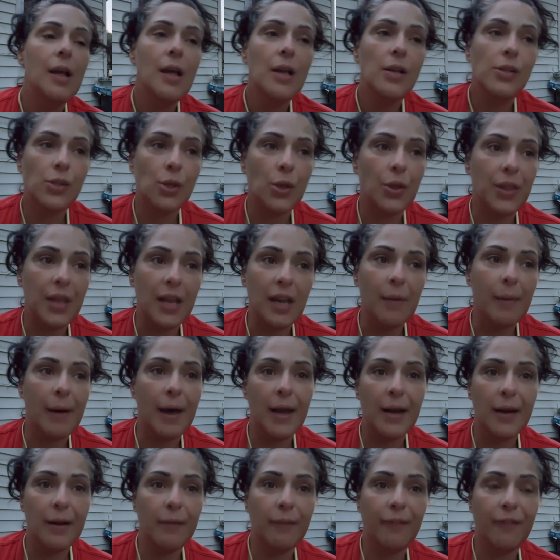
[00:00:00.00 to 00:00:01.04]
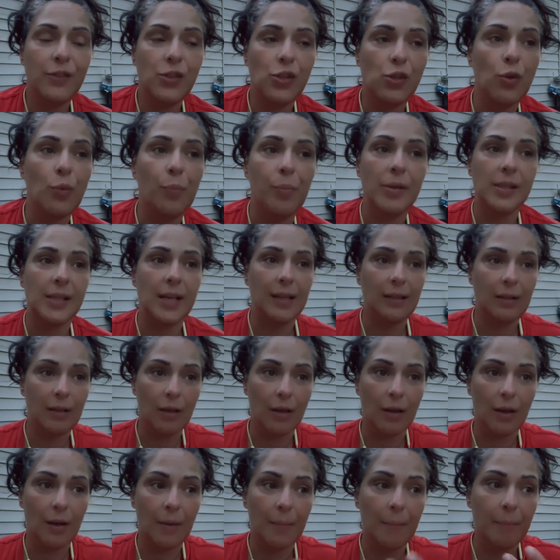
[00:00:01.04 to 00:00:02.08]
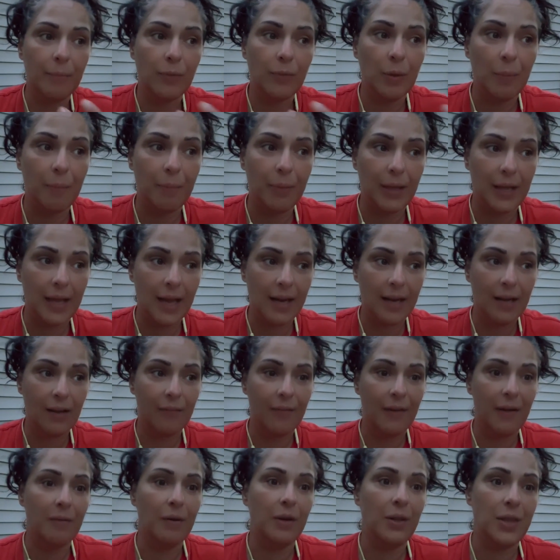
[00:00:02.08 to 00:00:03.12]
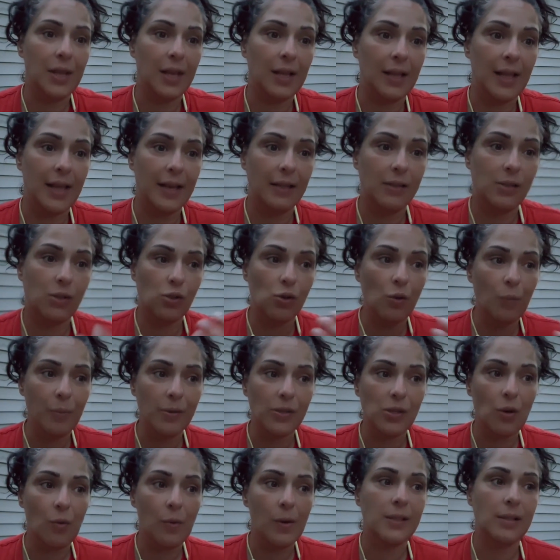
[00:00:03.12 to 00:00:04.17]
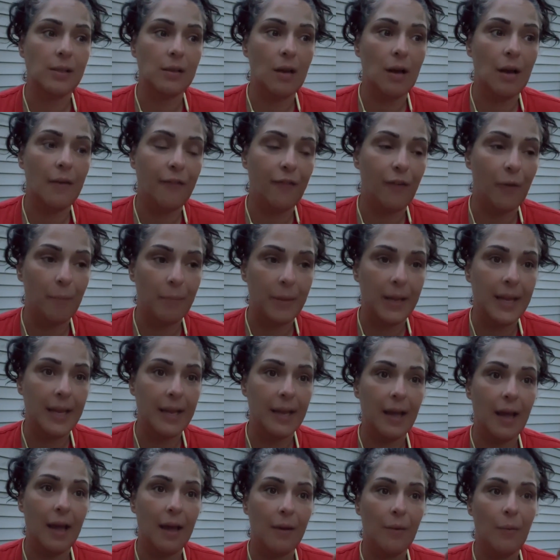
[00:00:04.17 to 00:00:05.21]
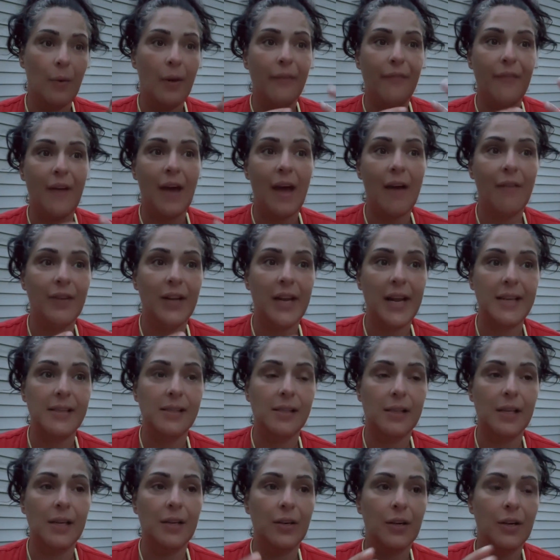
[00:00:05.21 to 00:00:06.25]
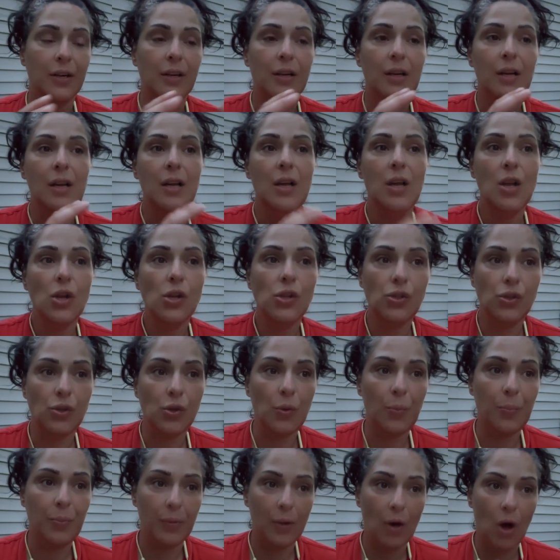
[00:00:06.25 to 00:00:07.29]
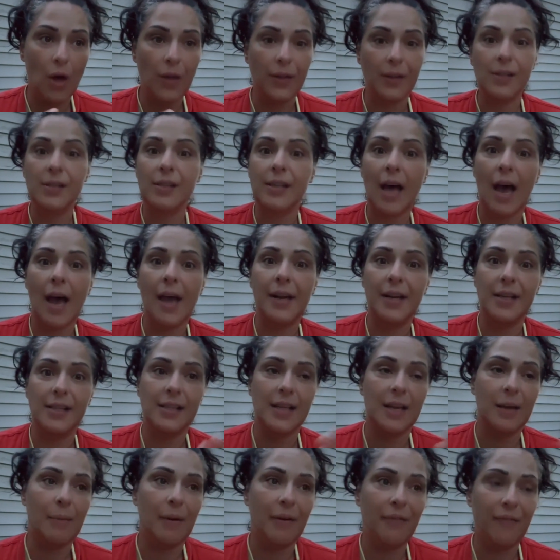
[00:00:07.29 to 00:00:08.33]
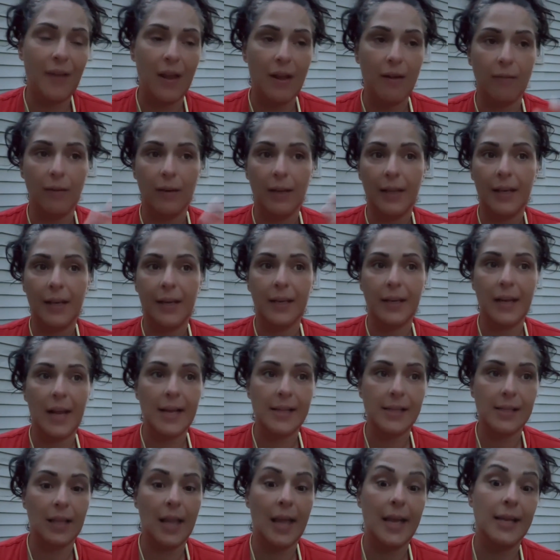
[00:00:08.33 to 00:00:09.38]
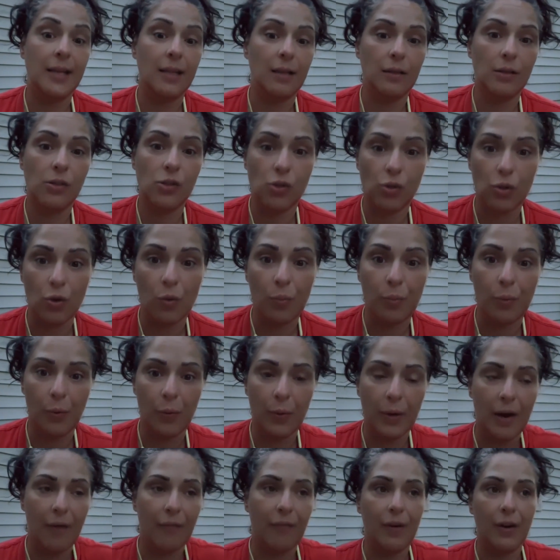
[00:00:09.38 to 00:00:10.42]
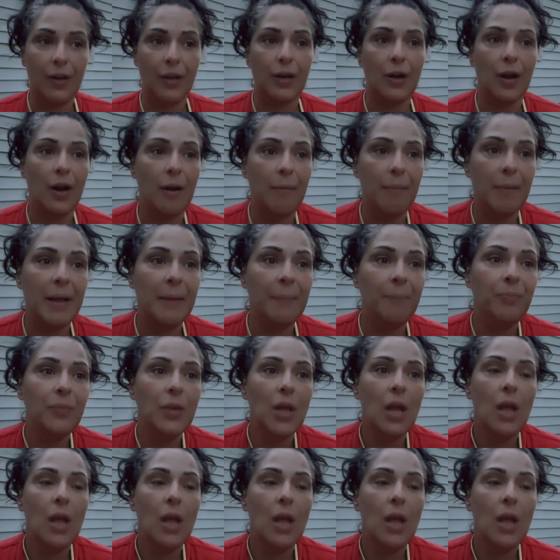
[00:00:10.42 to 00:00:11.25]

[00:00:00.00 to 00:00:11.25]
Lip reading: So think about it, soup is like the beginning of everything. Like soup is always, for me, if I have a nice dinner, soup on the side is like my favorite, like a nice light soup or whatever, you know what I mean?